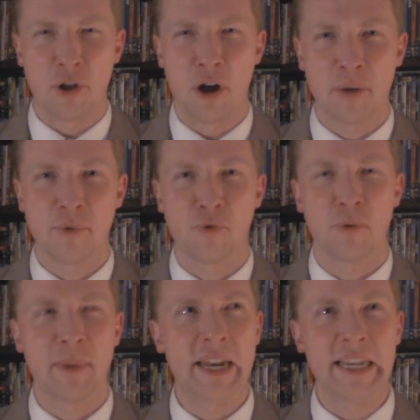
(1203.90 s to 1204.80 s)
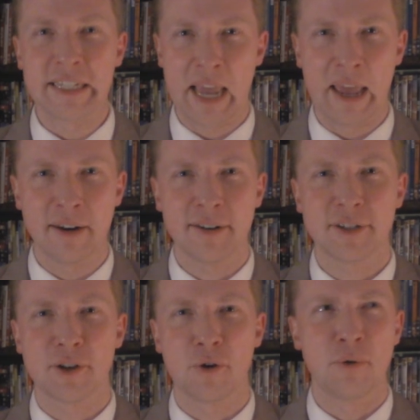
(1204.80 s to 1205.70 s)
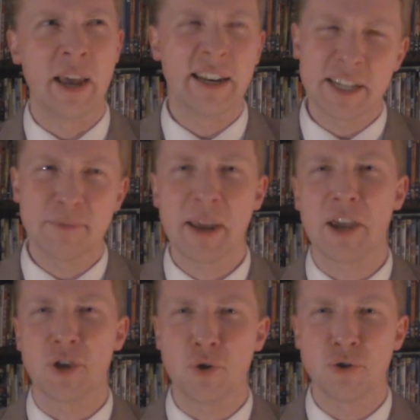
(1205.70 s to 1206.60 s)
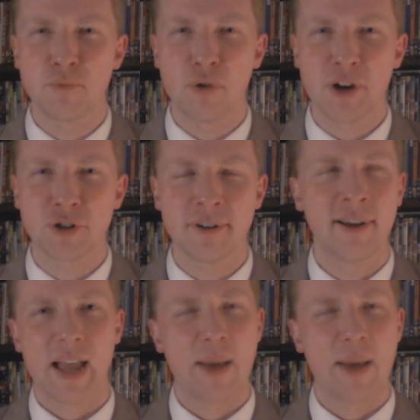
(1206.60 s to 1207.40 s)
long before meeting his end, so doesn't make a huge impression.